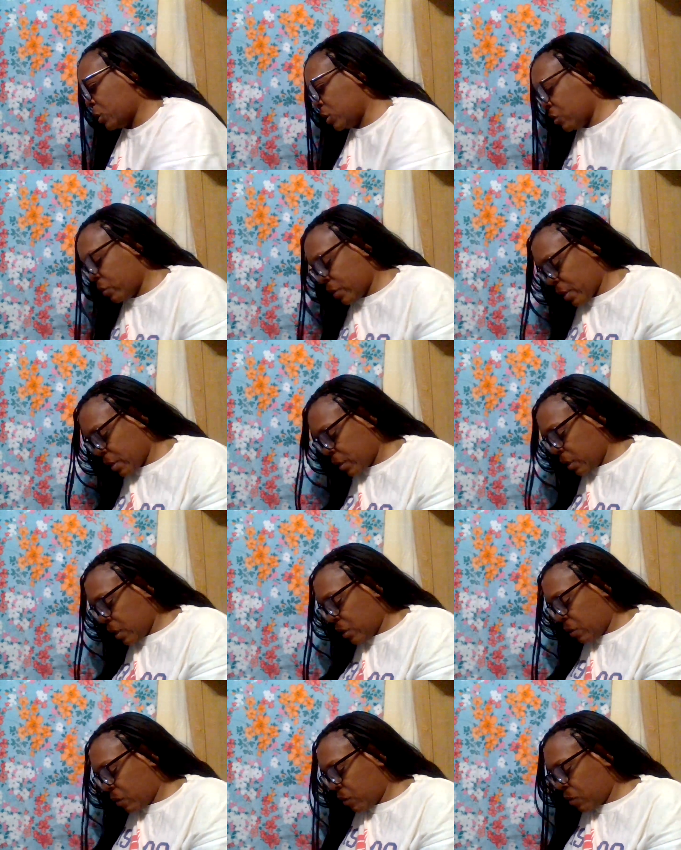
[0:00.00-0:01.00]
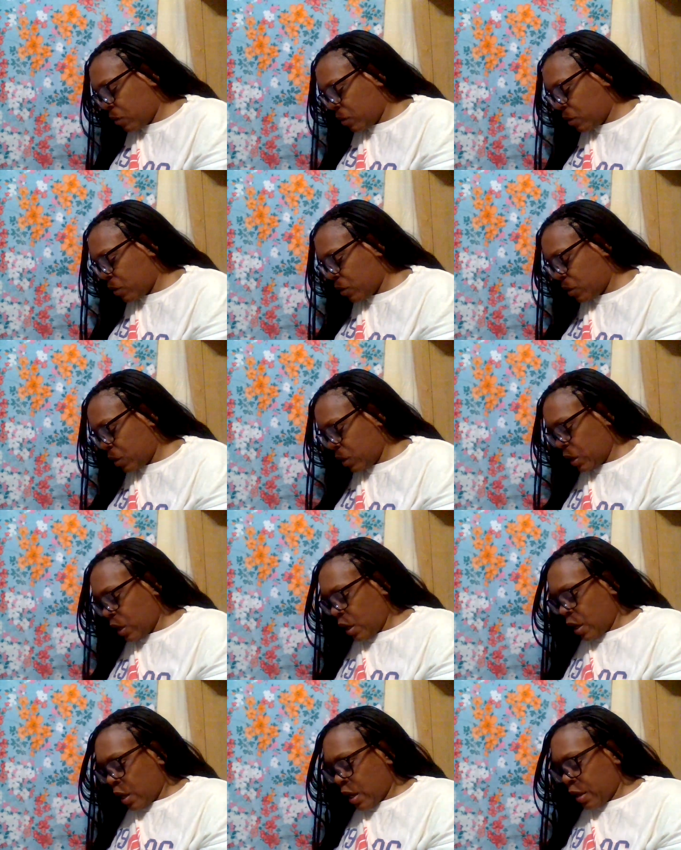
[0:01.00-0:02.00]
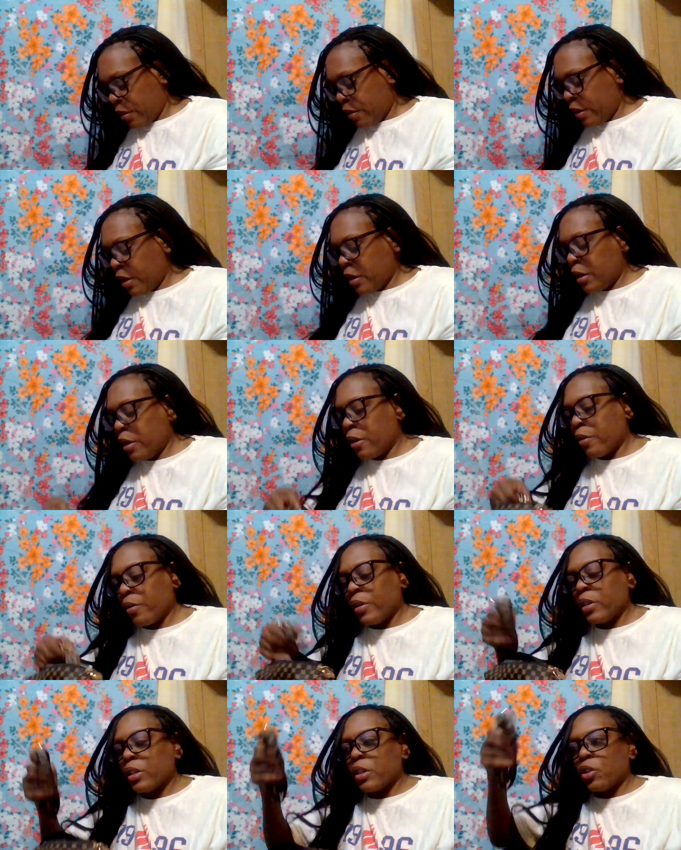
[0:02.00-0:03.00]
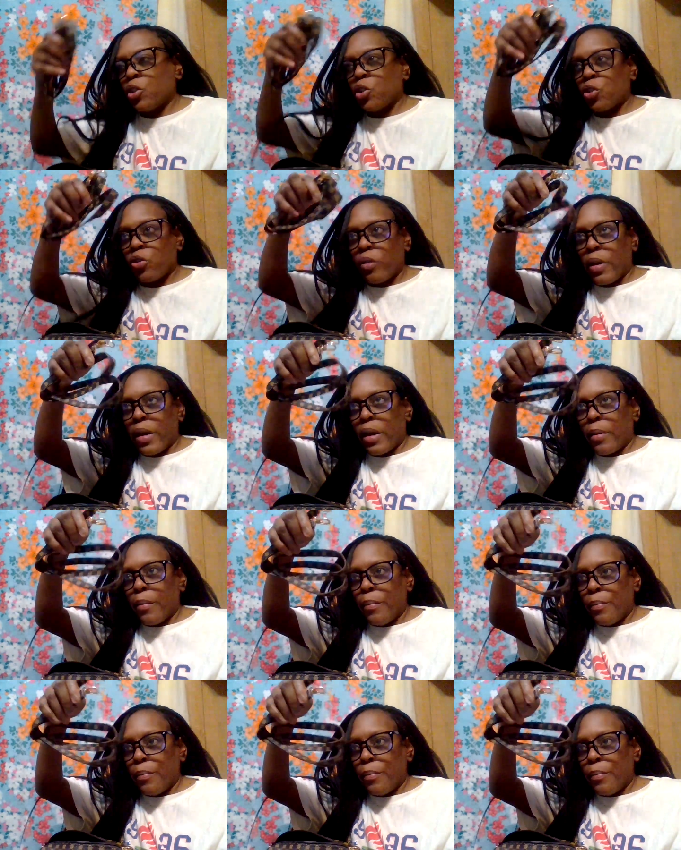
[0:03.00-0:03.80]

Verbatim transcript: put it there and then here is the strap